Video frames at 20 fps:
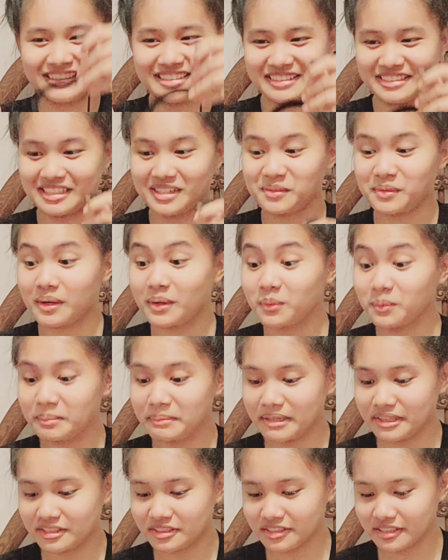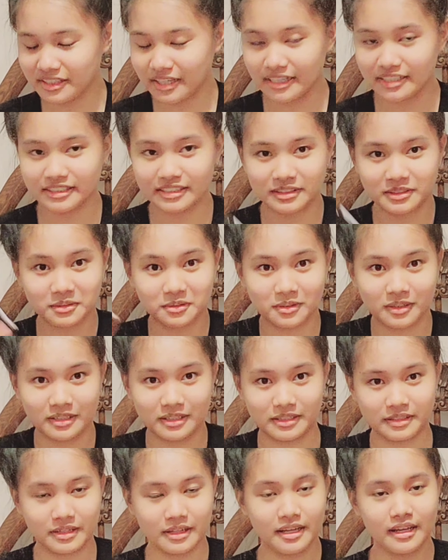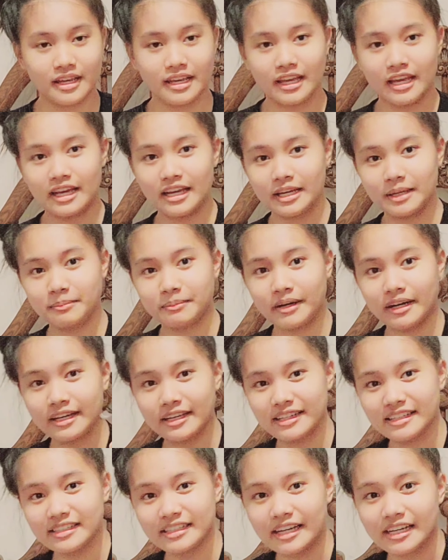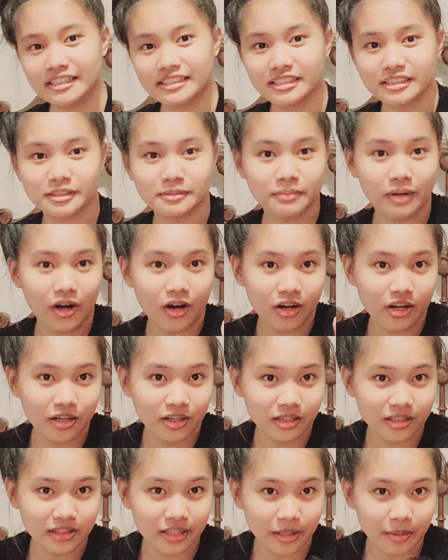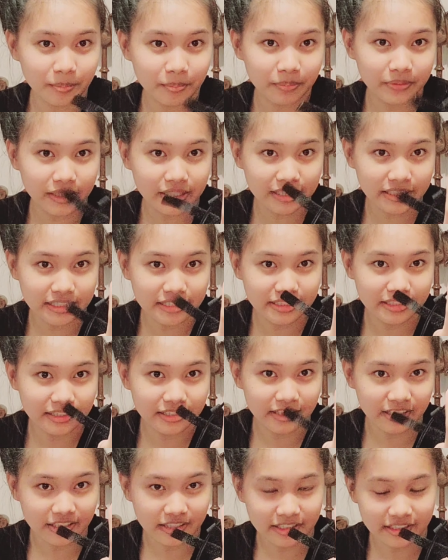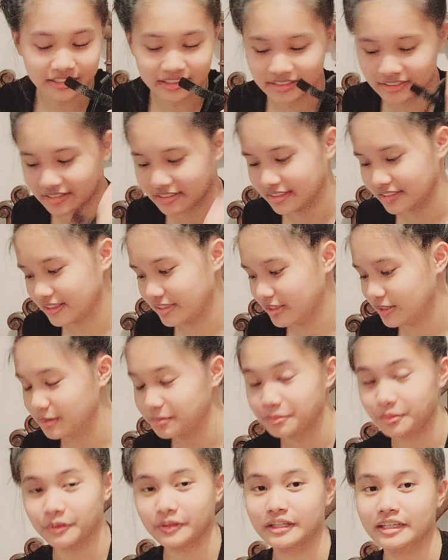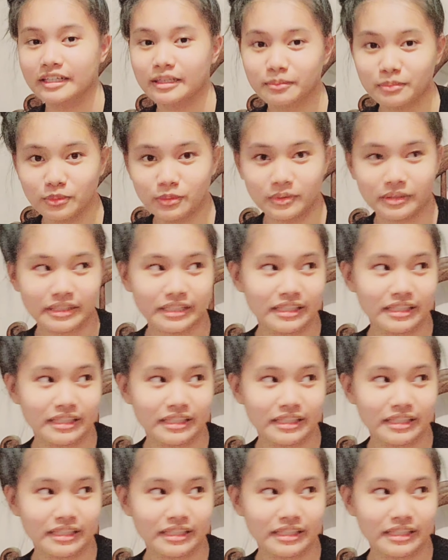says 1 meter, guys, on one. But it has a small plug-in thing. You put it in.